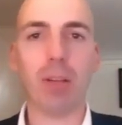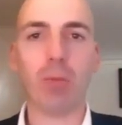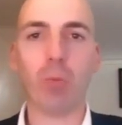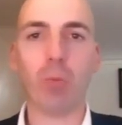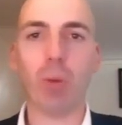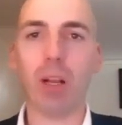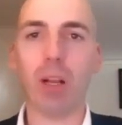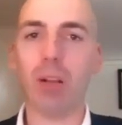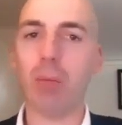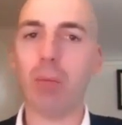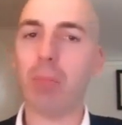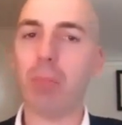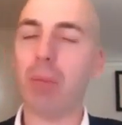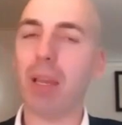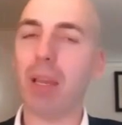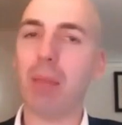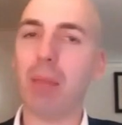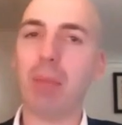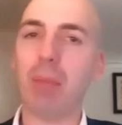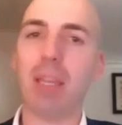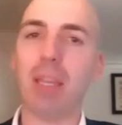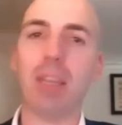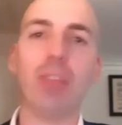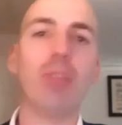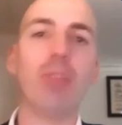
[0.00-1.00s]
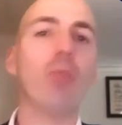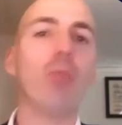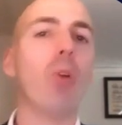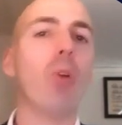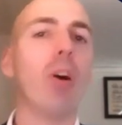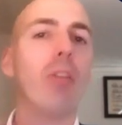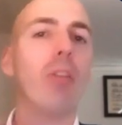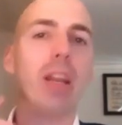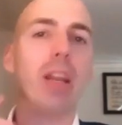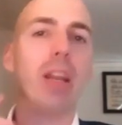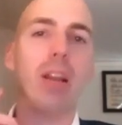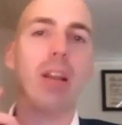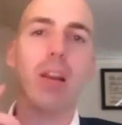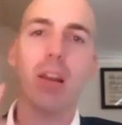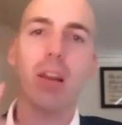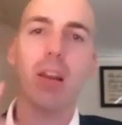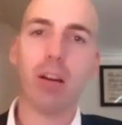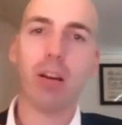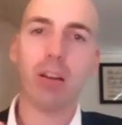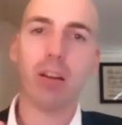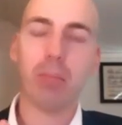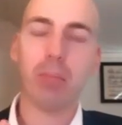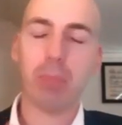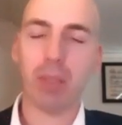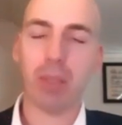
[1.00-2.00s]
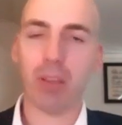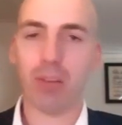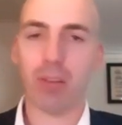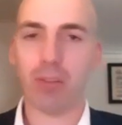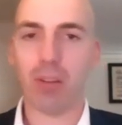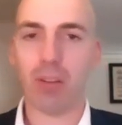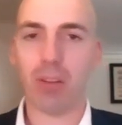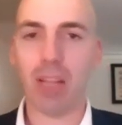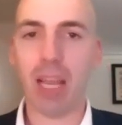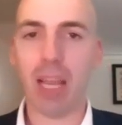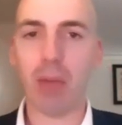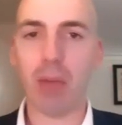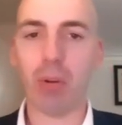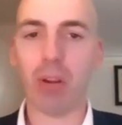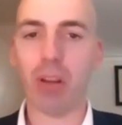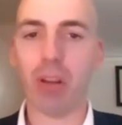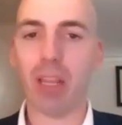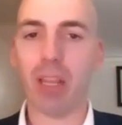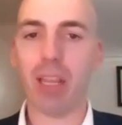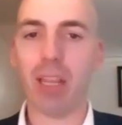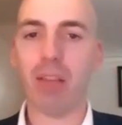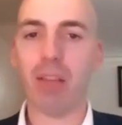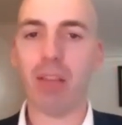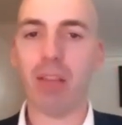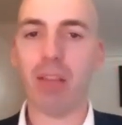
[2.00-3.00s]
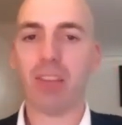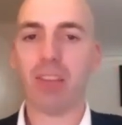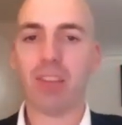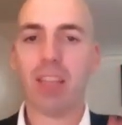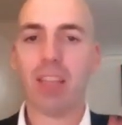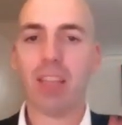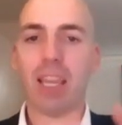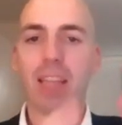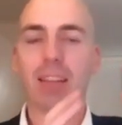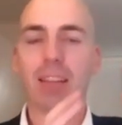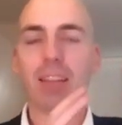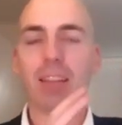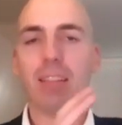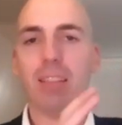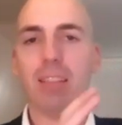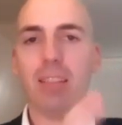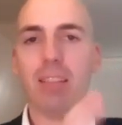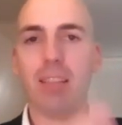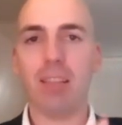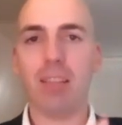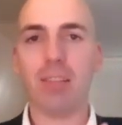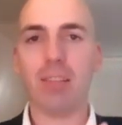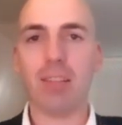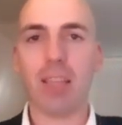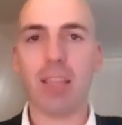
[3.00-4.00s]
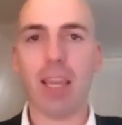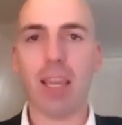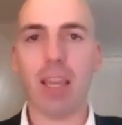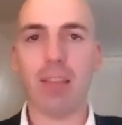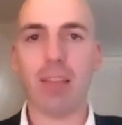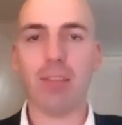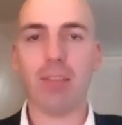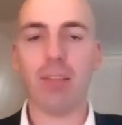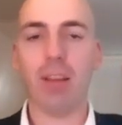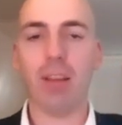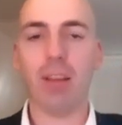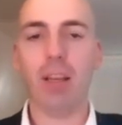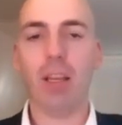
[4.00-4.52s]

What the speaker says: well baby, you are in luck, because today we're going to investigate this case